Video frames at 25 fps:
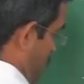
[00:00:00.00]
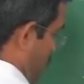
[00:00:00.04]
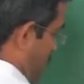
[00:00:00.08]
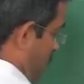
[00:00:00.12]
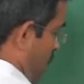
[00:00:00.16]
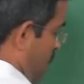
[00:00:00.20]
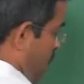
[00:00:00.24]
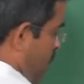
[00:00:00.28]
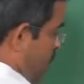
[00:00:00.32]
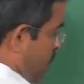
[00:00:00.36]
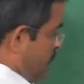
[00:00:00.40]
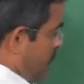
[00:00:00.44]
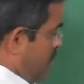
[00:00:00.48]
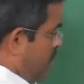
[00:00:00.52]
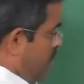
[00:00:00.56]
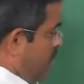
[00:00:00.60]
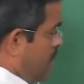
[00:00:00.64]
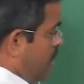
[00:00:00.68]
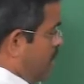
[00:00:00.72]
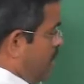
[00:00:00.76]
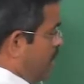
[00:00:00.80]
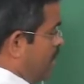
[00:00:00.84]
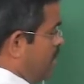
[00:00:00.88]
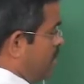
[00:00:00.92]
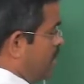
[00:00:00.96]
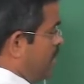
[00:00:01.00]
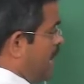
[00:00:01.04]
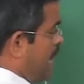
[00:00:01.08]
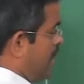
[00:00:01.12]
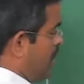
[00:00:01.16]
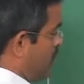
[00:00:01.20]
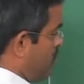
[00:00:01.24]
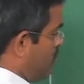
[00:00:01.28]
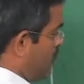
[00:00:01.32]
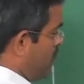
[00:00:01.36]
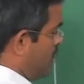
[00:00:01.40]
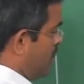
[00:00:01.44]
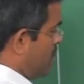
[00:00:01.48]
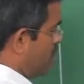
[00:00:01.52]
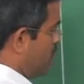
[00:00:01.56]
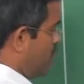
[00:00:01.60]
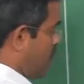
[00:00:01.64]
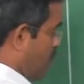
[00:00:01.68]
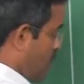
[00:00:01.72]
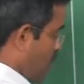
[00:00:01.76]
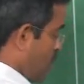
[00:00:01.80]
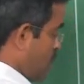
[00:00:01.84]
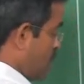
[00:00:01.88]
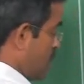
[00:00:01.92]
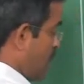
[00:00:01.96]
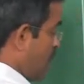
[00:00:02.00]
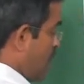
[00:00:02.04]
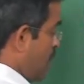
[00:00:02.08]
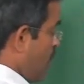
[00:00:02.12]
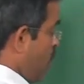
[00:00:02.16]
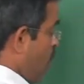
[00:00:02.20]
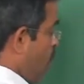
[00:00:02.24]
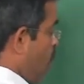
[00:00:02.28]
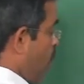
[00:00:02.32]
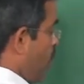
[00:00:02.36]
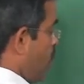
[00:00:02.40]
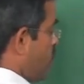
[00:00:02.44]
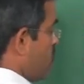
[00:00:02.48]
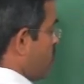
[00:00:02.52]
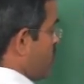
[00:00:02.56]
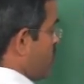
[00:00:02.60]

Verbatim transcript: remained as a single intact unit because when you